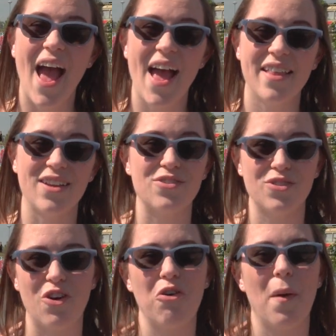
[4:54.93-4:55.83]
and there's
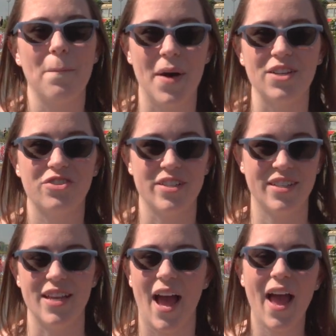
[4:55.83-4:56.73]
so much to
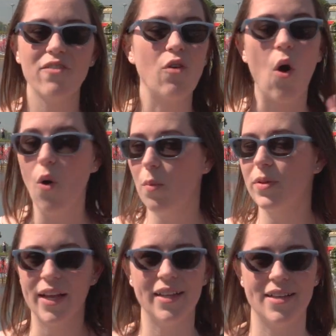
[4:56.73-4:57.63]
see. I have a whole
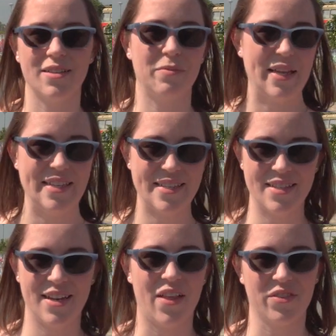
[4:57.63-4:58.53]
playlist of places
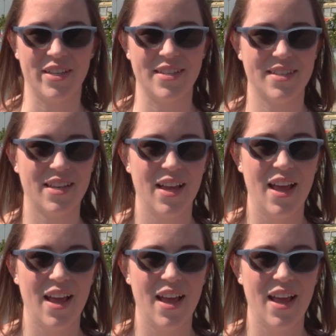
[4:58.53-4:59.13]
in the Netherlands